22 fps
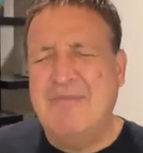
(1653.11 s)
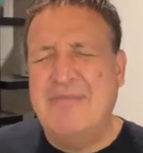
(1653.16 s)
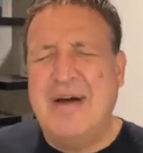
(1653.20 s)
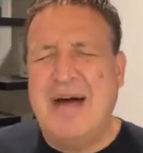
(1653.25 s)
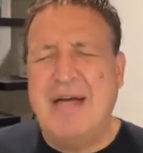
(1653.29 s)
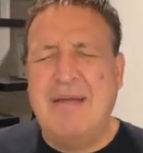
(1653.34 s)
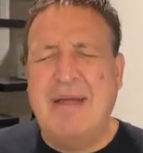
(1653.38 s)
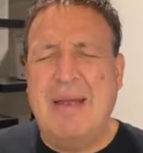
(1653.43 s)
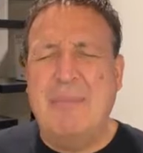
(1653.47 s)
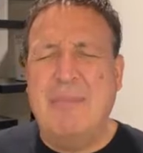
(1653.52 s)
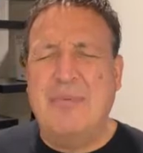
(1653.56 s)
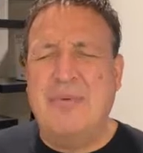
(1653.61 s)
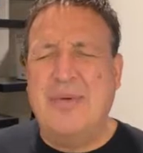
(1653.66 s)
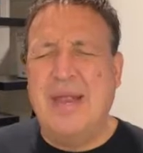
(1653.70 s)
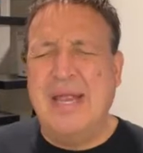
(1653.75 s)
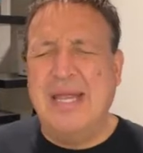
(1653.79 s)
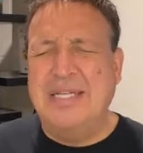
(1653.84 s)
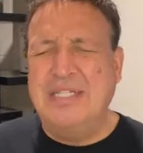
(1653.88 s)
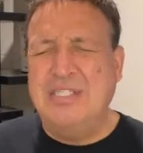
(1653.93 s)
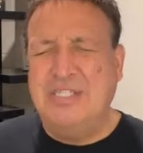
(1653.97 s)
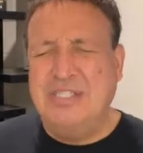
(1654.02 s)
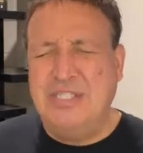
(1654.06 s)
Father, I
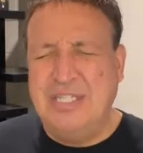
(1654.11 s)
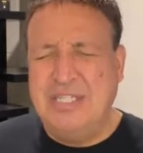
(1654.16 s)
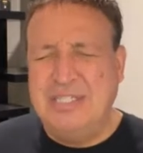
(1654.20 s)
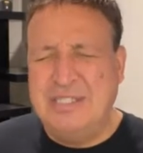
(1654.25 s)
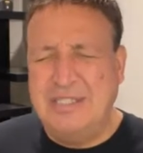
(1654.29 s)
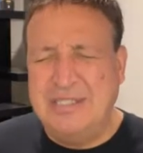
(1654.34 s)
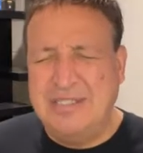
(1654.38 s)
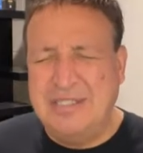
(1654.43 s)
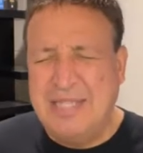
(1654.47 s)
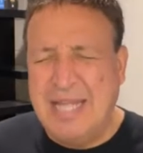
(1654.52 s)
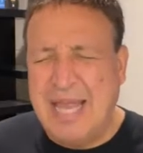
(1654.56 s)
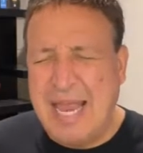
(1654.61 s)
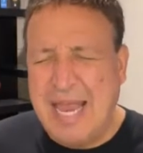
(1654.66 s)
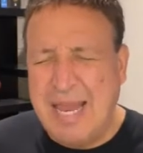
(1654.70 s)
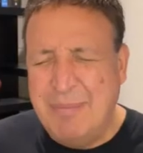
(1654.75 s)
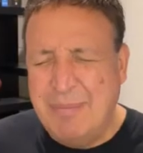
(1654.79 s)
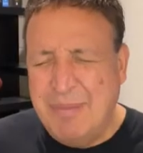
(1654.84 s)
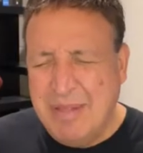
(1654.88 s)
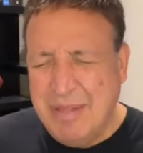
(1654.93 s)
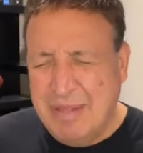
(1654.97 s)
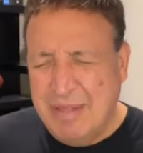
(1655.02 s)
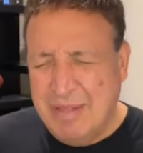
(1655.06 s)
pray in Jesus'
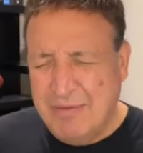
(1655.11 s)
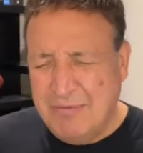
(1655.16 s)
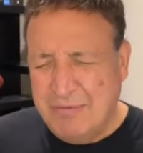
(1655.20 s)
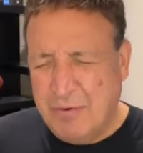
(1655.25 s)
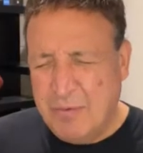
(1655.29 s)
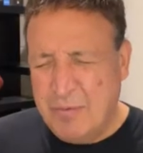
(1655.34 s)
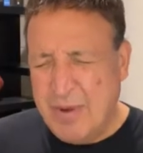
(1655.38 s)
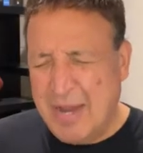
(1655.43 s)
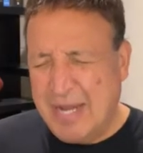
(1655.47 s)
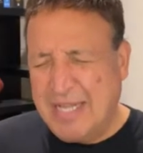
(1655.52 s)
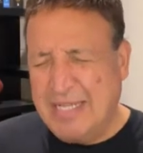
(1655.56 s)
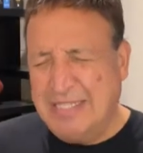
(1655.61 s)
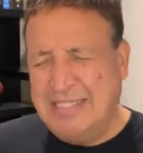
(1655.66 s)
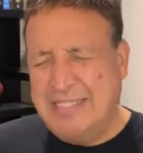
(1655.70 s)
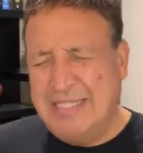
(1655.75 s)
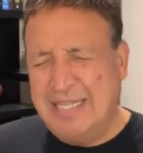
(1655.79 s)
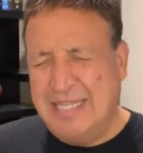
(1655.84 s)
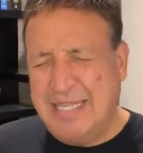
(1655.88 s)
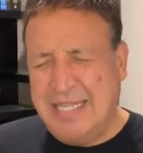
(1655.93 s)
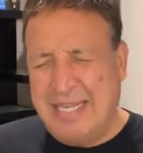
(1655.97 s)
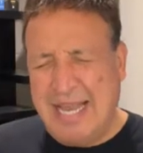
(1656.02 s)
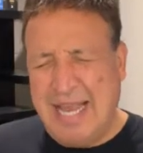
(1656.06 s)
name for
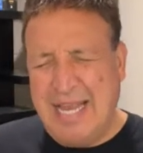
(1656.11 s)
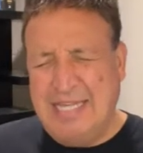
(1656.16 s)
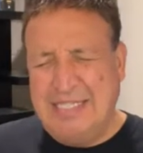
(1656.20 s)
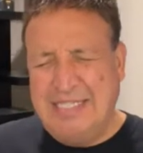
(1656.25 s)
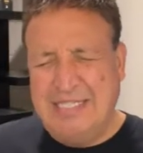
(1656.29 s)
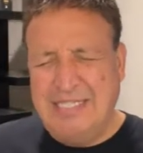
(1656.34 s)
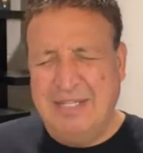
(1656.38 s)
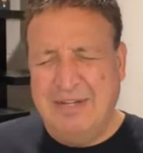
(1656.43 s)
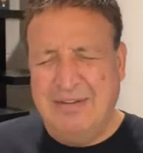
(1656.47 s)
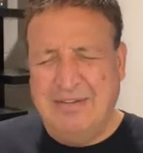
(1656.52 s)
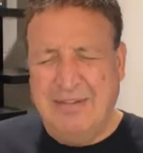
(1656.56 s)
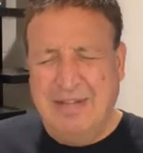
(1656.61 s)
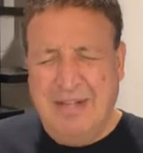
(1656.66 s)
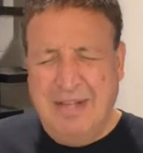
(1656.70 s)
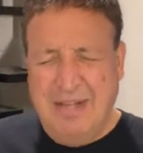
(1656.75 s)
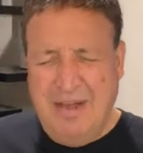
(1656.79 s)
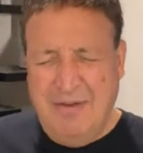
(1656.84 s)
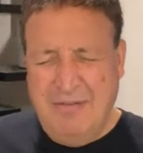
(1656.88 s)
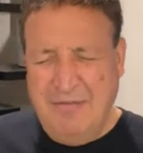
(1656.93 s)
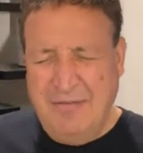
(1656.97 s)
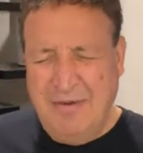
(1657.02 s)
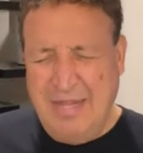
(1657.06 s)
reconciliation of,
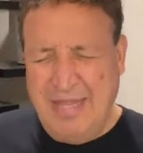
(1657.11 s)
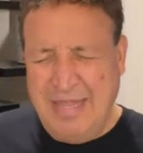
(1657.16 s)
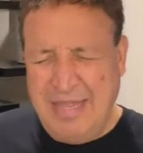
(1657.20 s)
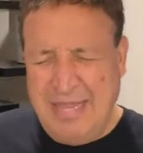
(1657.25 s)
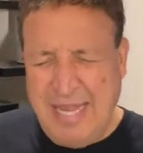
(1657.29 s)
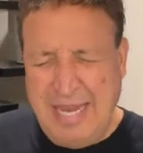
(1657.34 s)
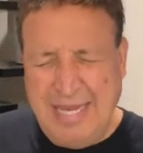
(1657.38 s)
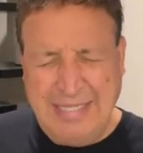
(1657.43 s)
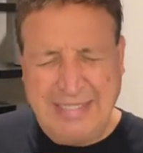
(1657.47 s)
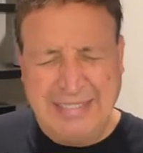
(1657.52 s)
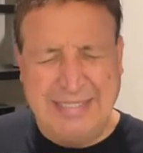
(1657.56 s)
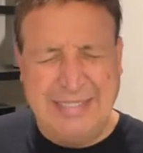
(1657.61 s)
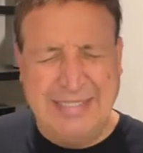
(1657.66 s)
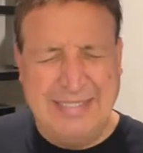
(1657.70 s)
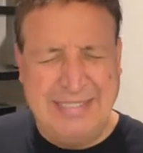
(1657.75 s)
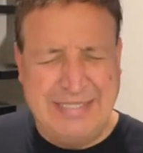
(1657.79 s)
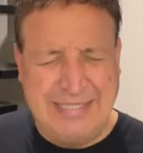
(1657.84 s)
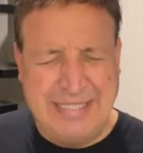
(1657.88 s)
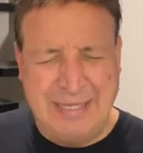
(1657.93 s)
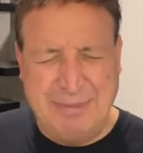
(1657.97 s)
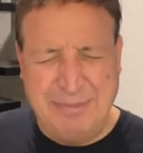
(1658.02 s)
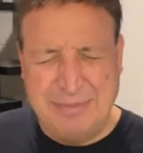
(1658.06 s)
of
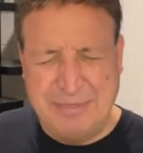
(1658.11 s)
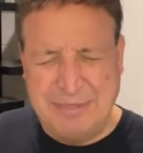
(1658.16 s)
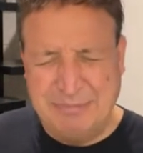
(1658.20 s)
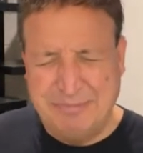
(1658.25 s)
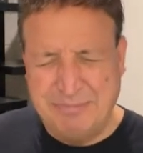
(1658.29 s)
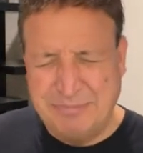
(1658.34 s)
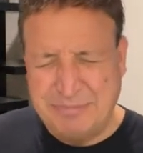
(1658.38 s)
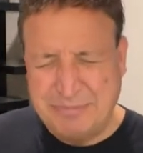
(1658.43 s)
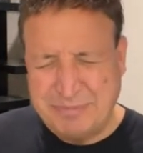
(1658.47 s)
relationships.